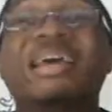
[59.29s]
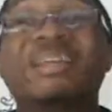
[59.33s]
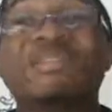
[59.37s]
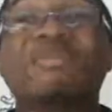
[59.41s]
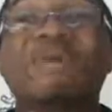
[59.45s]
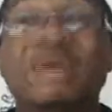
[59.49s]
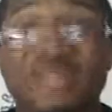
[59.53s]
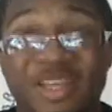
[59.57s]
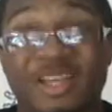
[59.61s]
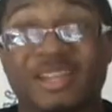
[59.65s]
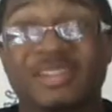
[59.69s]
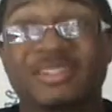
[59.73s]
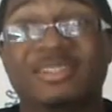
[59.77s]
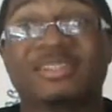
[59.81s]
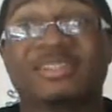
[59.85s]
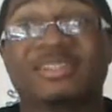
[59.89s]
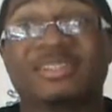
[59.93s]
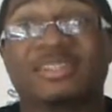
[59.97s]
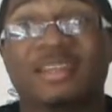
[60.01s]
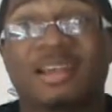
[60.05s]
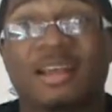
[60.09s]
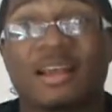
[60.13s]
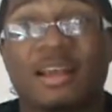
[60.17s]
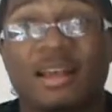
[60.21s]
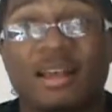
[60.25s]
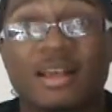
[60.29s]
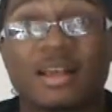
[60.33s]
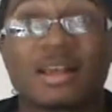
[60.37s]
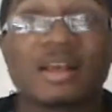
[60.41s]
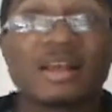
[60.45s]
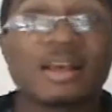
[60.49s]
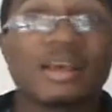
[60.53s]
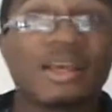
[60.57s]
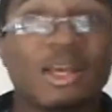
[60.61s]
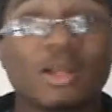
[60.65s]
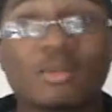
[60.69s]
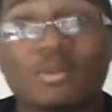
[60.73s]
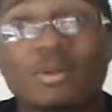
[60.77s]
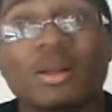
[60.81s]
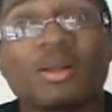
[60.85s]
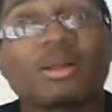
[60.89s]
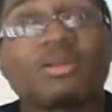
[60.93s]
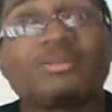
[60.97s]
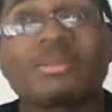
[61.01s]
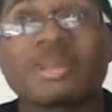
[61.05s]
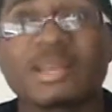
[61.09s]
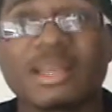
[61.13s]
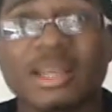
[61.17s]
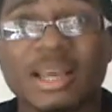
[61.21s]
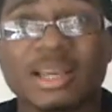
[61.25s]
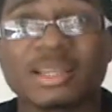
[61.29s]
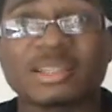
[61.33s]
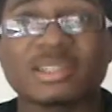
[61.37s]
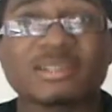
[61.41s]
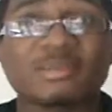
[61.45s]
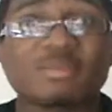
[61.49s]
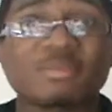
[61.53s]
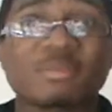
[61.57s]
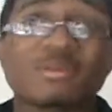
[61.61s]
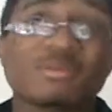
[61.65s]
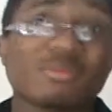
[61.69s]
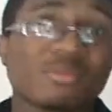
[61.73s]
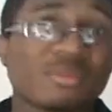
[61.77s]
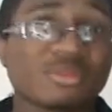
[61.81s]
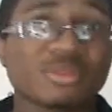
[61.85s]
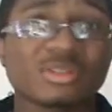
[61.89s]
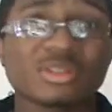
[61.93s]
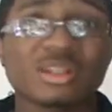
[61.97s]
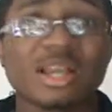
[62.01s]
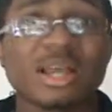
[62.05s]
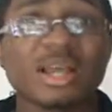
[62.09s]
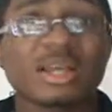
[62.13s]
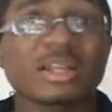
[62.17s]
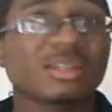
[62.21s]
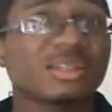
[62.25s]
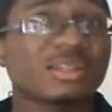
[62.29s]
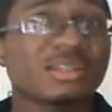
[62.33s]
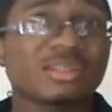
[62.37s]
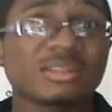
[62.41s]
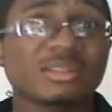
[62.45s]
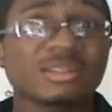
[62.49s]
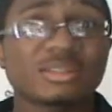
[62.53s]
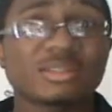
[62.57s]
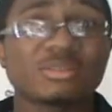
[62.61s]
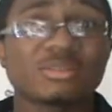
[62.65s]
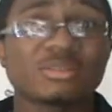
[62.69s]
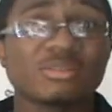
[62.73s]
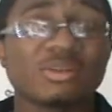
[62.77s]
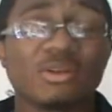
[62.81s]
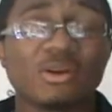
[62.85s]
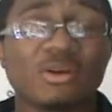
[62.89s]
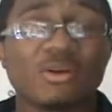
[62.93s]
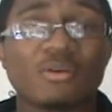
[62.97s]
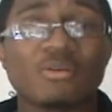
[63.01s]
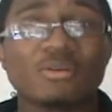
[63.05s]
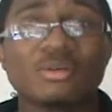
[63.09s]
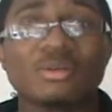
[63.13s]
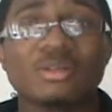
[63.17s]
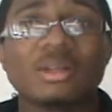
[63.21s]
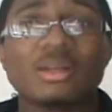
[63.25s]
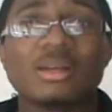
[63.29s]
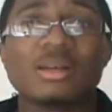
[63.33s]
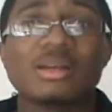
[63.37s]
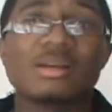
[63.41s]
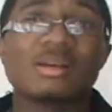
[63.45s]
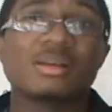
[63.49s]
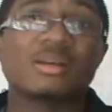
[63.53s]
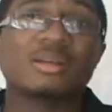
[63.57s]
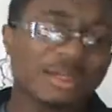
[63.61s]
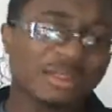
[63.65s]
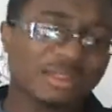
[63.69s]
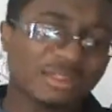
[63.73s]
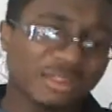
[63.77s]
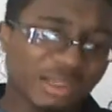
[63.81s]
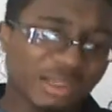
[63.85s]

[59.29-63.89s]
is with us, it'll probably be less, but most likely, no. Uh,